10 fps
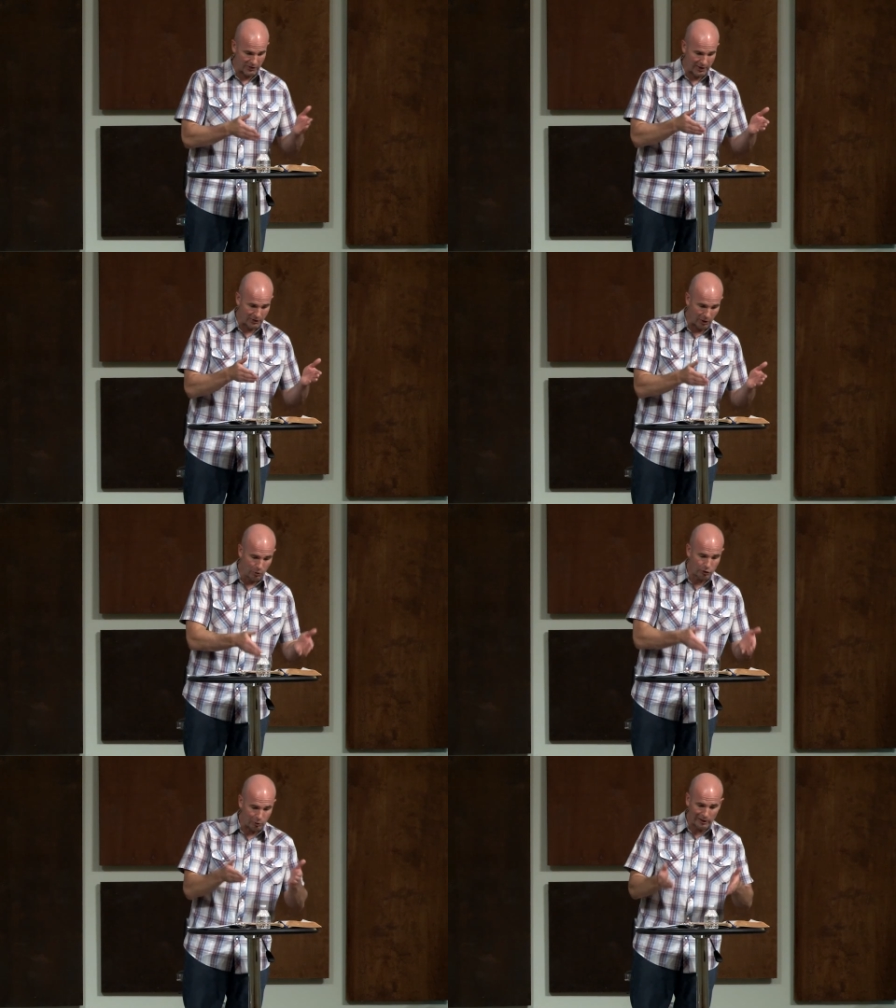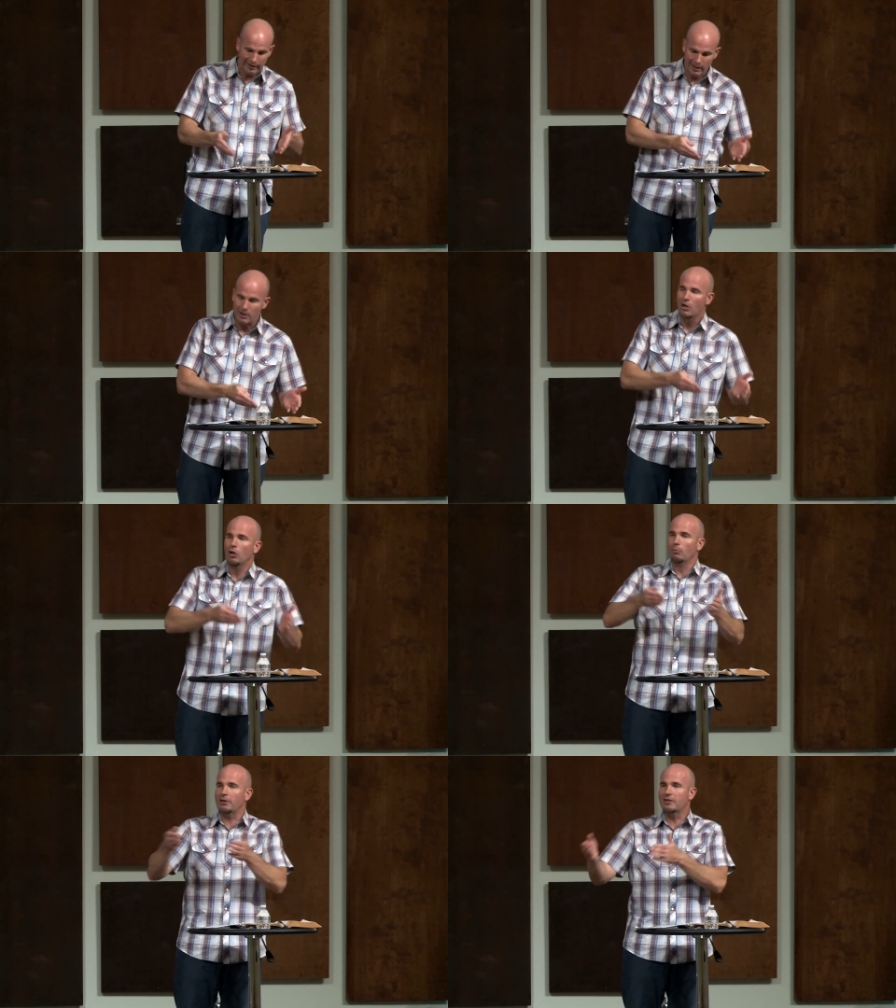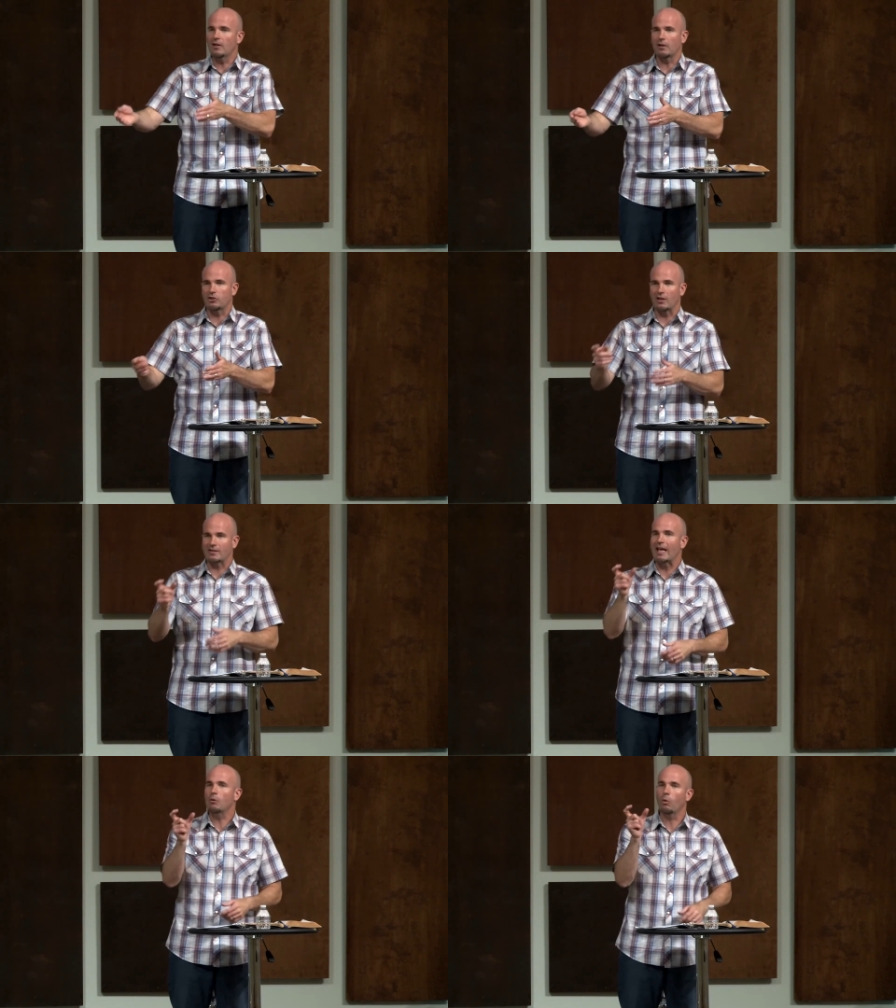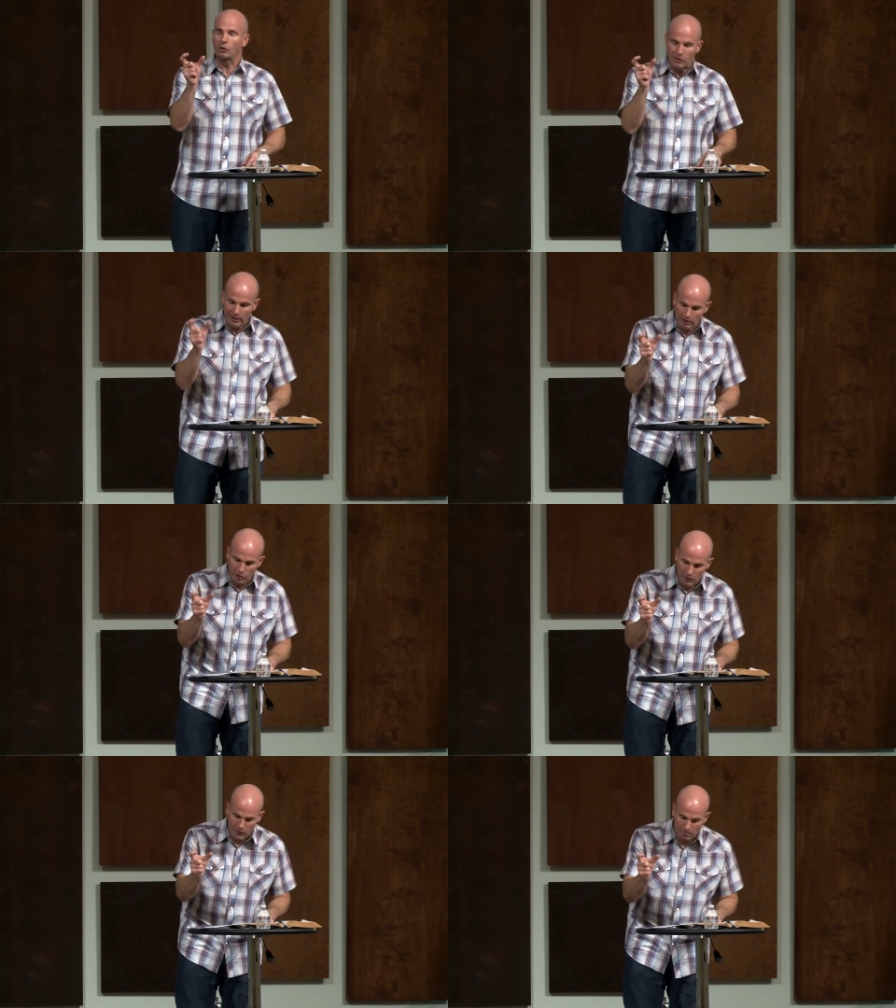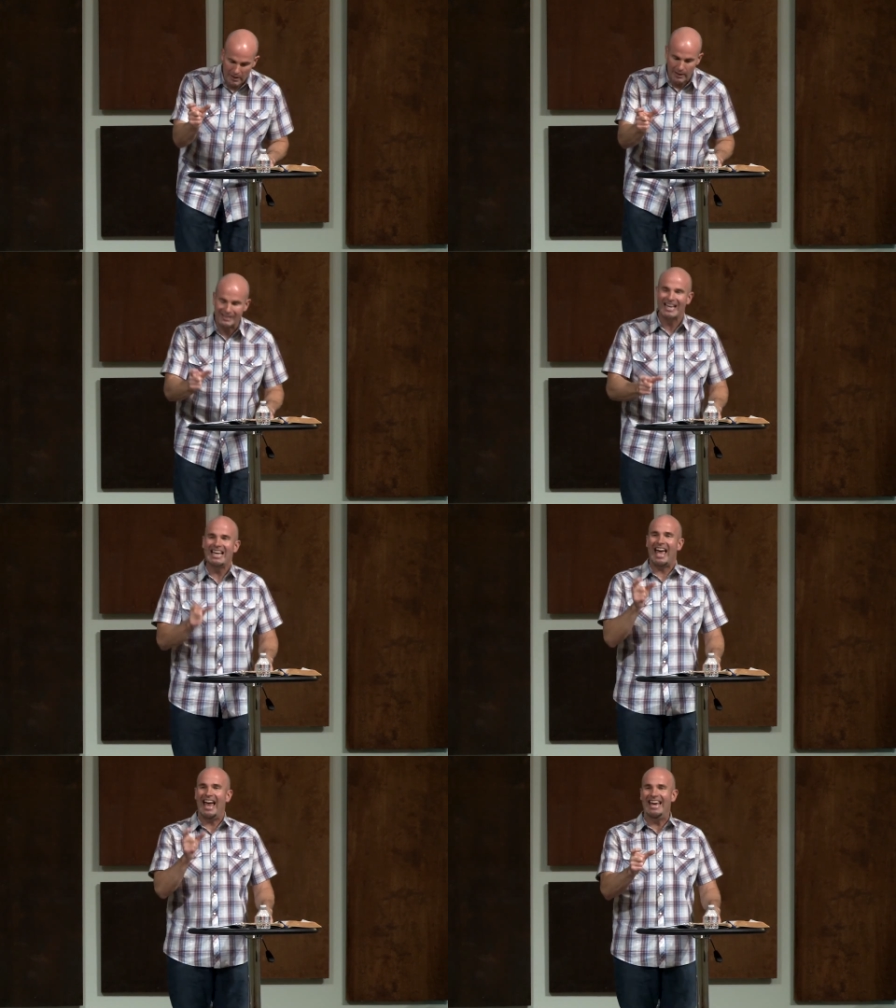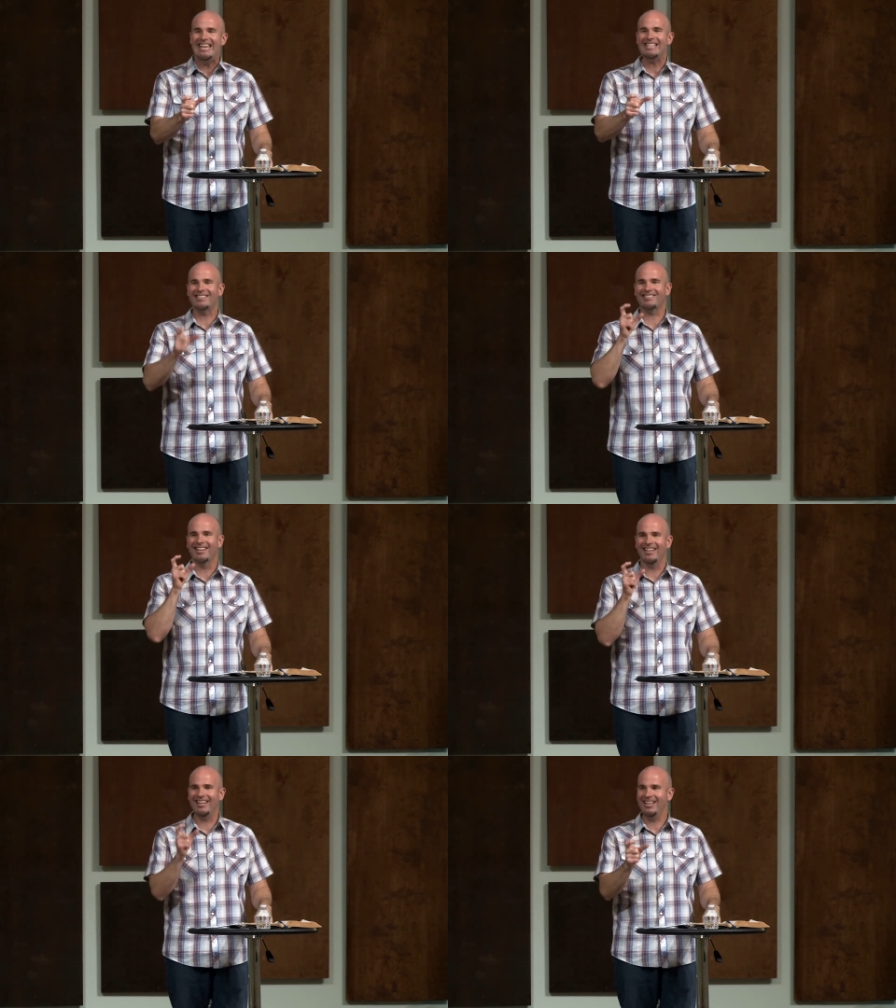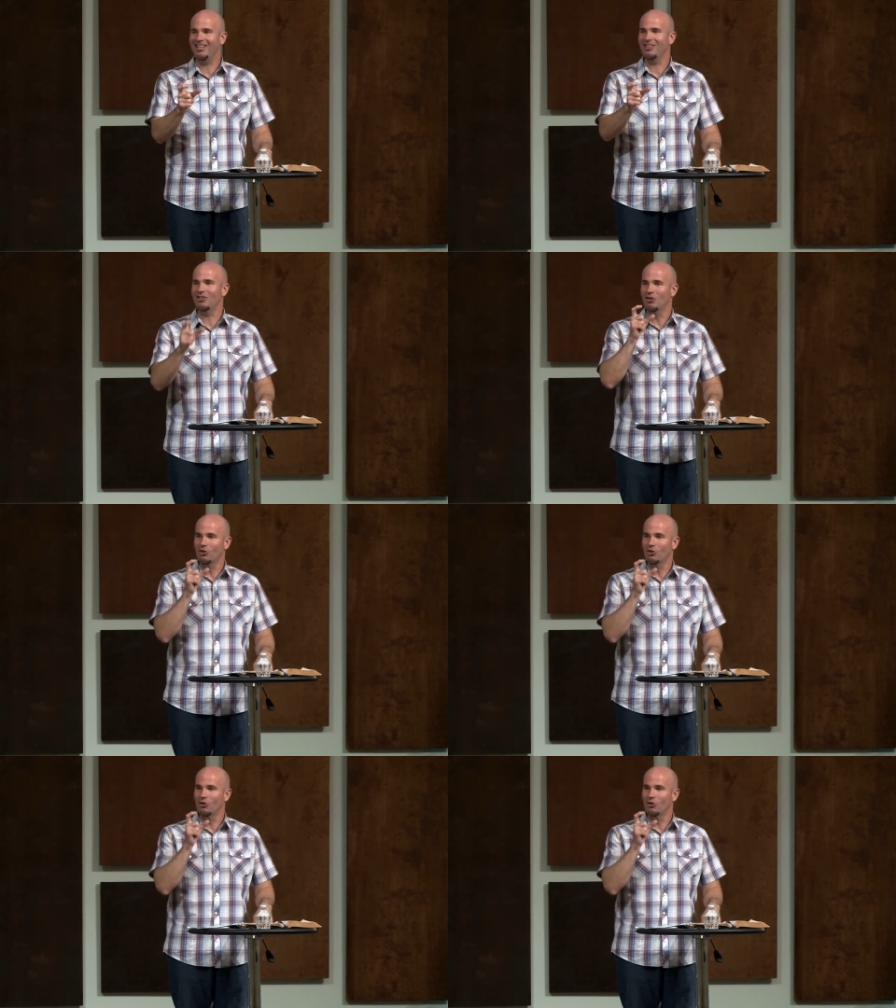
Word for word: says, Those who lead with diligence. That word diligence means haste in